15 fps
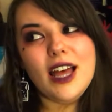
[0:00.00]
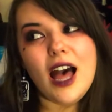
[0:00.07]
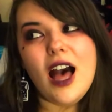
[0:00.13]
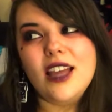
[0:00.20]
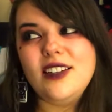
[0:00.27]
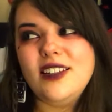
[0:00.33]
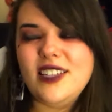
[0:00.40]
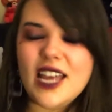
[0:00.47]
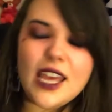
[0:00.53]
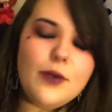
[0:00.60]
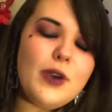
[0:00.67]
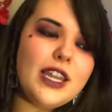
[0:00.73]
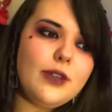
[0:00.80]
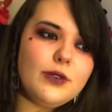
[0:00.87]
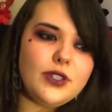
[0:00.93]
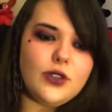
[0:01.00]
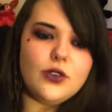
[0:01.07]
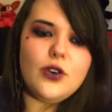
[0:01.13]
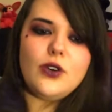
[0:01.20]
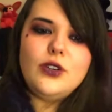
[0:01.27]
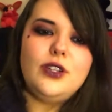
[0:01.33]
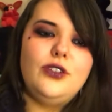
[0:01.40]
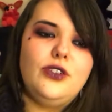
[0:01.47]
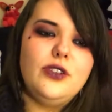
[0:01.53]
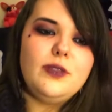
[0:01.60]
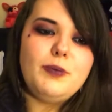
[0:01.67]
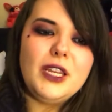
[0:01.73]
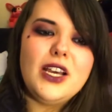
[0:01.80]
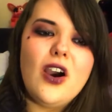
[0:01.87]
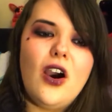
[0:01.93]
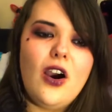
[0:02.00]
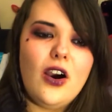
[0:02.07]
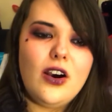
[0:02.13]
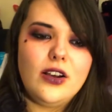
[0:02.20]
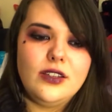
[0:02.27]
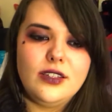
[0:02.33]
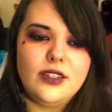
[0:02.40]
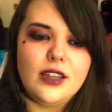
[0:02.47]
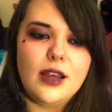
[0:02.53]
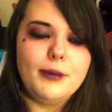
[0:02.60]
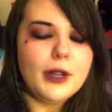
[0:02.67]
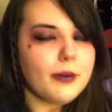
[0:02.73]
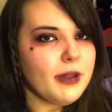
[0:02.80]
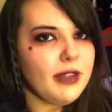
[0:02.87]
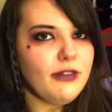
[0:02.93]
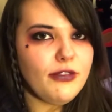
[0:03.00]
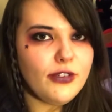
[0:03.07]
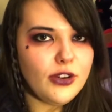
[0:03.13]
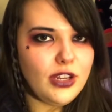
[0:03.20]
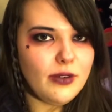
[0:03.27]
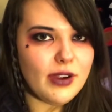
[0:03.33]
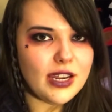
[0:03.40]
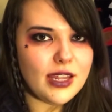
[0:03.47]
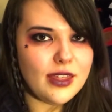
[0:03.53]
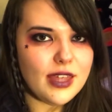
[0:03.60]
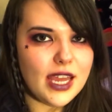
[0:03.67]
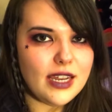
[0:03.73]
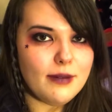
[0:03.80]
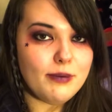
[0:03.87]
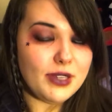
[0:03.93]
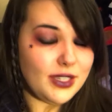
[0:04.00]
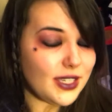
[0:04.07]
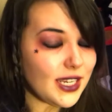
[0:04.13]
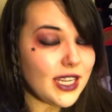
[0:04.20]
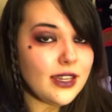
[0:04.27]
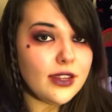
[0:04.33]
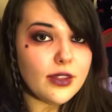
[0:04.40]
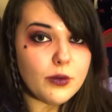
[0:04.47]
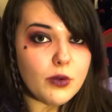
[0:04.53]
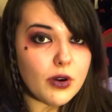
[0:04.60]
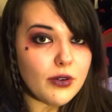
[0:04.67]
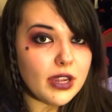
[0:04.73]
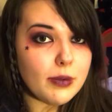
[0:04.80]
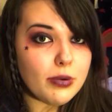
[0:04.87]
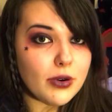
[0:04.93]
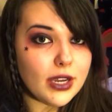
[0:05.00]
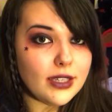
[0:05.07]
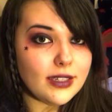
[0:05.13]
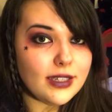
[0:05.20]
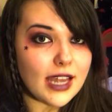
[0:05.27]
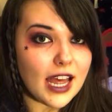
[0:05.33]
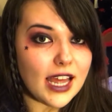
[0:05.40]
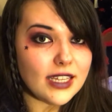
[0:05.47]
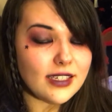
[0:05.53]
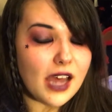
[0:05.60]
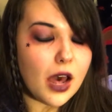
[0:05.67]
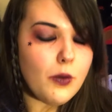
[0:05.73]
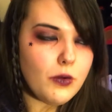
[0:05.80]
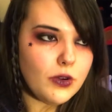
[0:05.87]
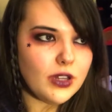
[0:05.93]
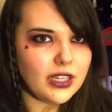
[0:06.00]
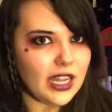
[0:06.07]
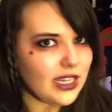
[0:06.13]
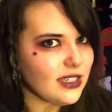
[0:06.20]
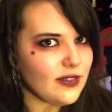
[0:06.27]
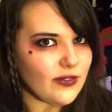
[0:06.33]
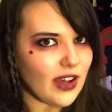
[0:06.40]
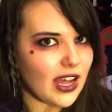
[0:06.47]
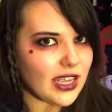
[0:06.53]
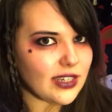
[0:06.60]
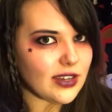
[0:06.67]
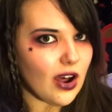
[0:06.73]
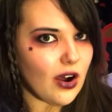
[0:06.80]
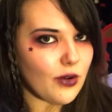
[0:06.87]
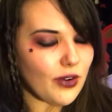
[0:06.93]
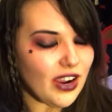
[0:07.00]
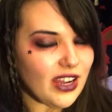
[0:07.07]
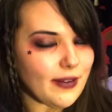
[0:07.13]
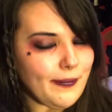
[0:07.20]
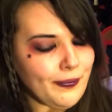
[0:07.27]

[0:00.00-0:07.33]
I say when it was good just because, I'm not being funny or anything, but Xena the Warrior Princess I wouldn't classify as horror.